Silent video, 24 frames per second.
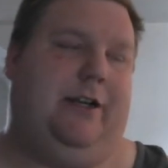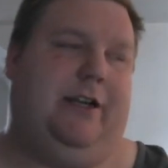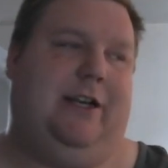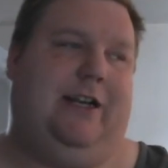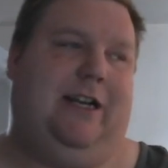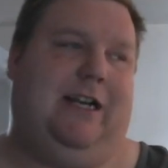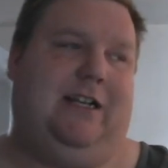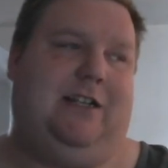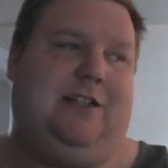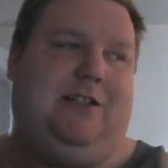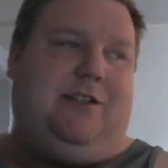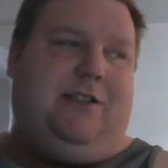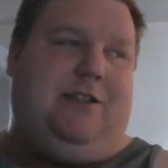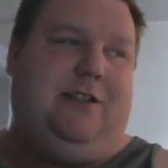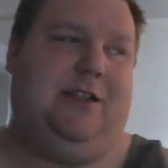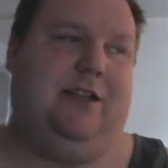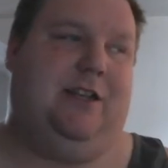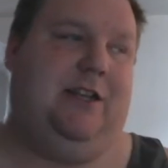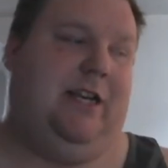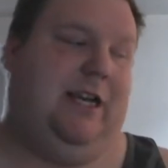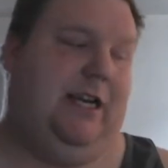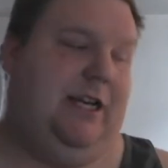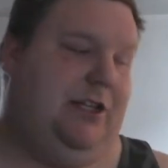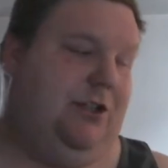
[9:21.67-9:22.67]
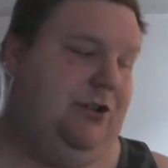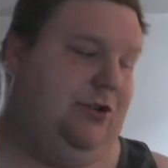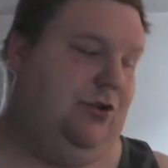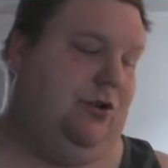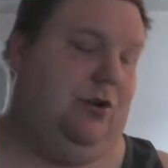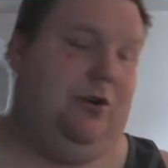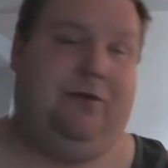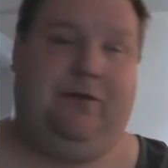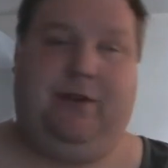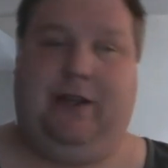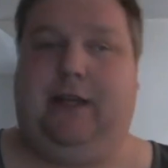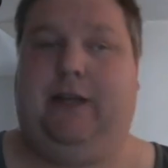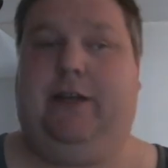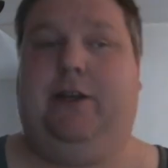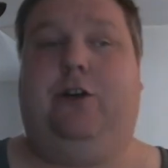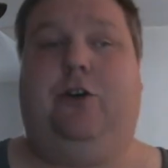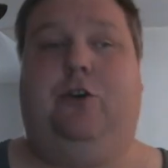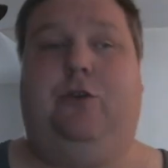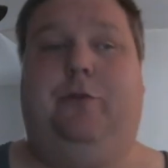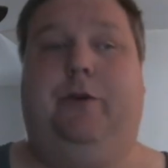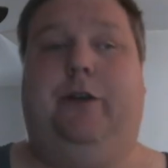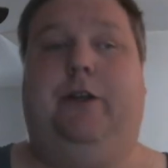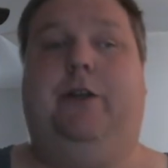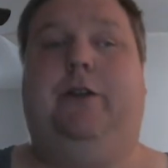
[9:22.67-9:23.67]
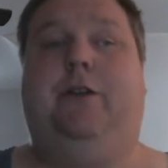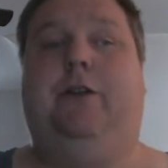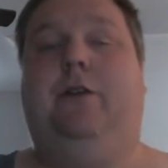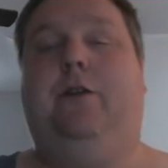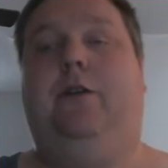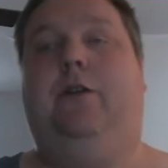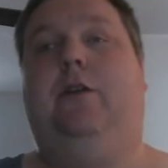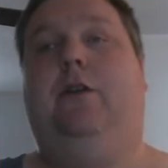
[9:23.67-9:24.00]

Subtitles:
and that's the nature of that helmet.